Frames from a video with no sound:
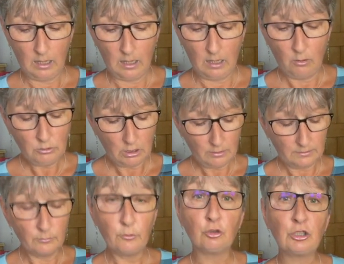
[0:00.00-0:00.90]
Oh no,
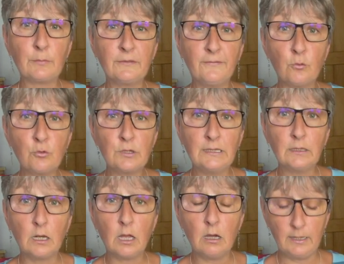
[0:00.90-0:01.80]
then we've got chapter 14,
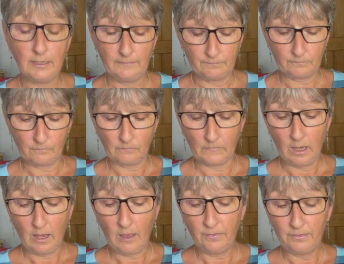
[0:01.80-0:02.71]
I lie.
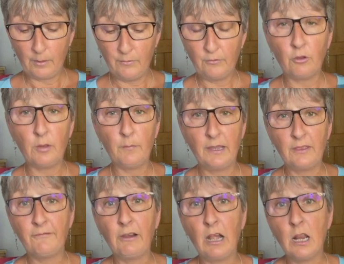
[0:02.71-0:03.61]
Then we've got
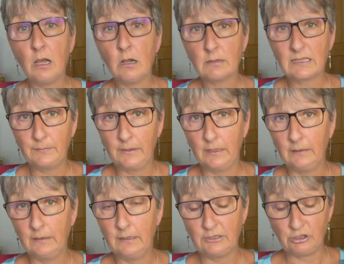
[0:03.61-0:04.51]
the very last
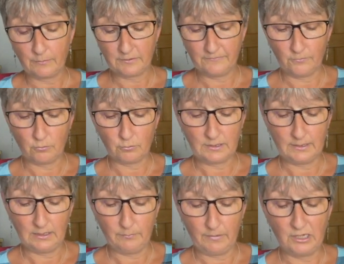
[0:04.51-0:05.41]
bit is chapter
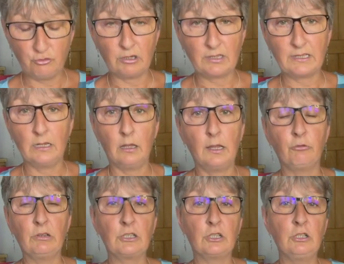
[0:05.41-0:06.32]
14, the matrix and the light
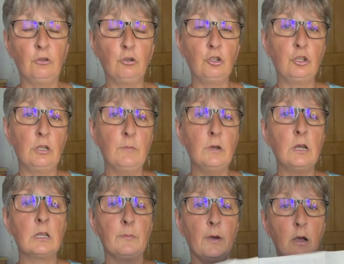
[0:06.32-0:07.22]
grids, because you've got to do your
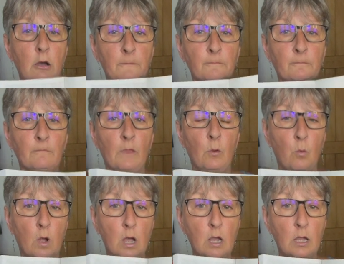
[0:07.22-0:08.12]
Merkaba
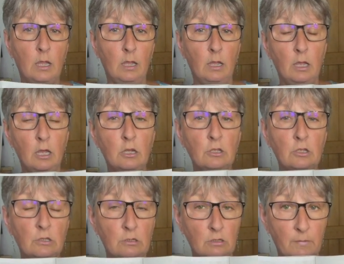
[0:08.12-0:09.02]
work
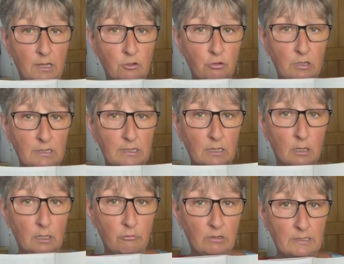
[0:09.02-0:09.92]
to do the matrix and the
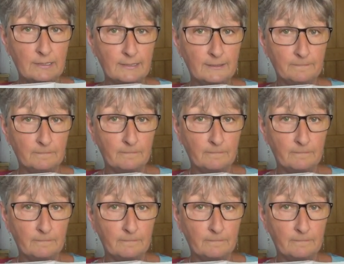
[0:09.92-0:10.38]
light grids.